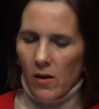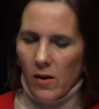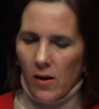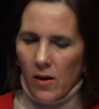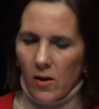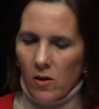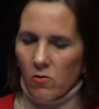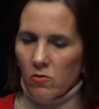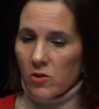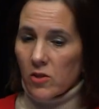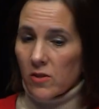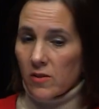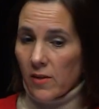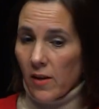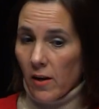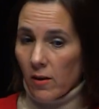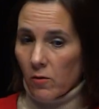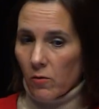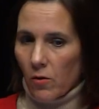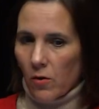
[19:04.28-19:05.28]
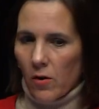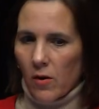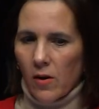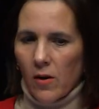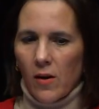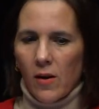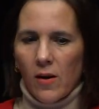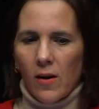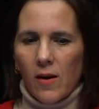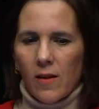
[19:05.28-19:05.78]
energy sector,
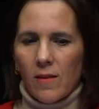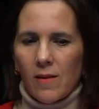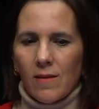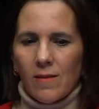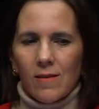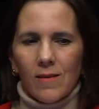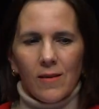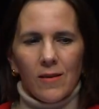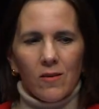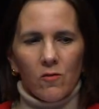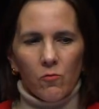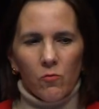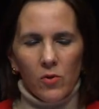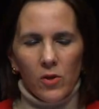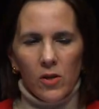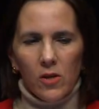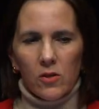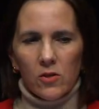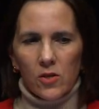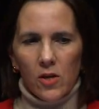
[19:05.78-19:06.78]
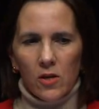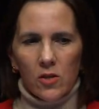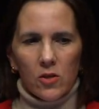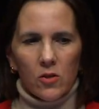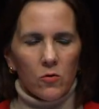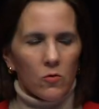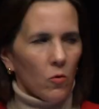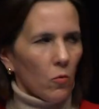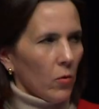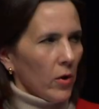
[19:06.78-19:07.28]
and this is really
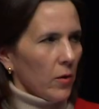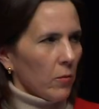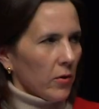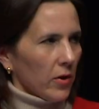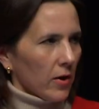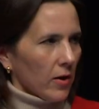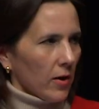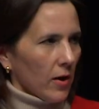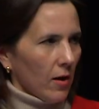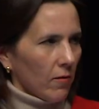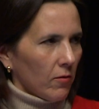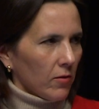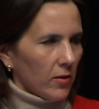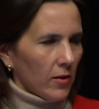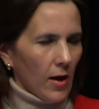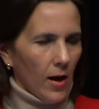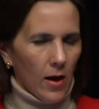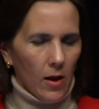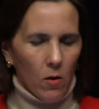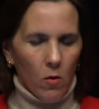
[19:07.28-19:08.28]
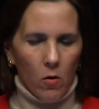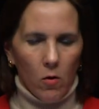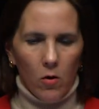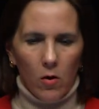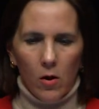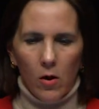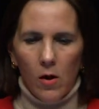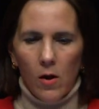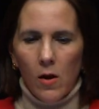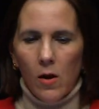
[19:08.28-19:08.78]
changing the way we can have a
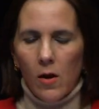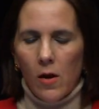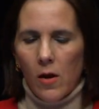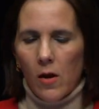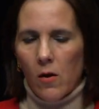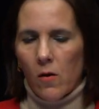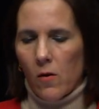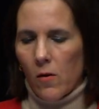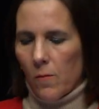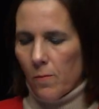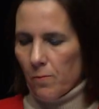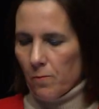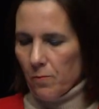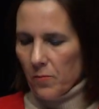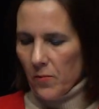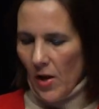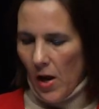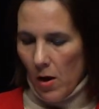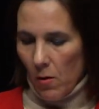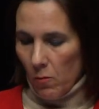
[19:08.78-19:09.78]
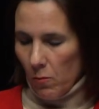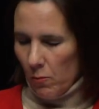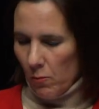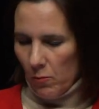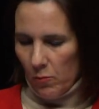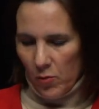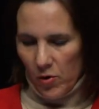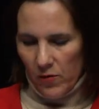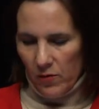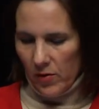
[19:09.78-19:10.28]
dialogue. I
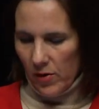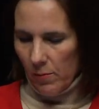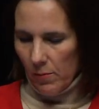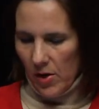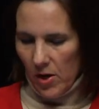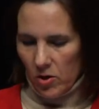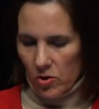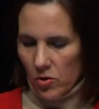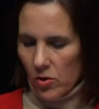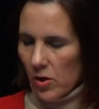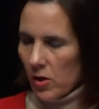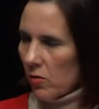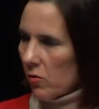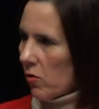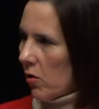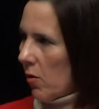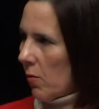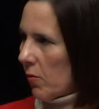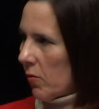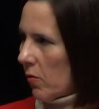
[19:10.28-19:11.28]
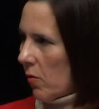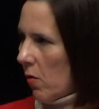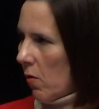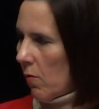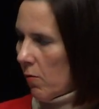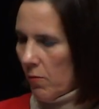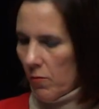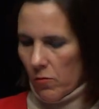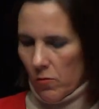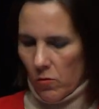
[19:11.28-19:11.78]
briefly mentioned in terms
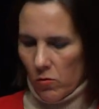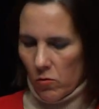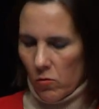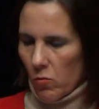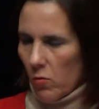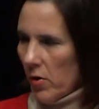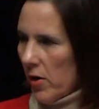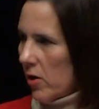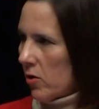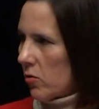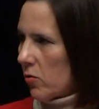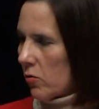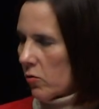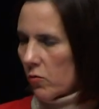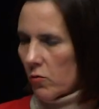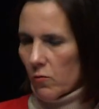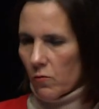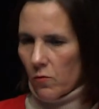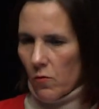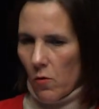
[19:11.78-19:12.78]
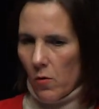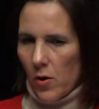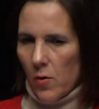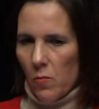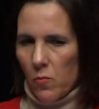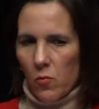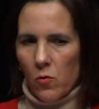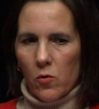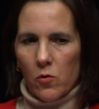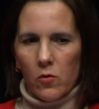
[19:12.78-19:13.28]
of two issues very
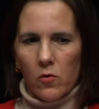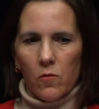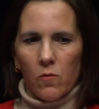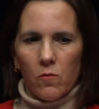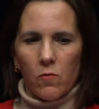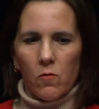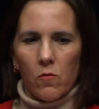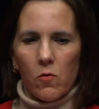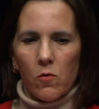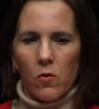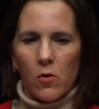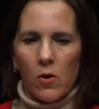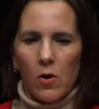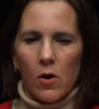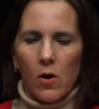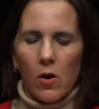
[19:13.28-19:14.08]
important for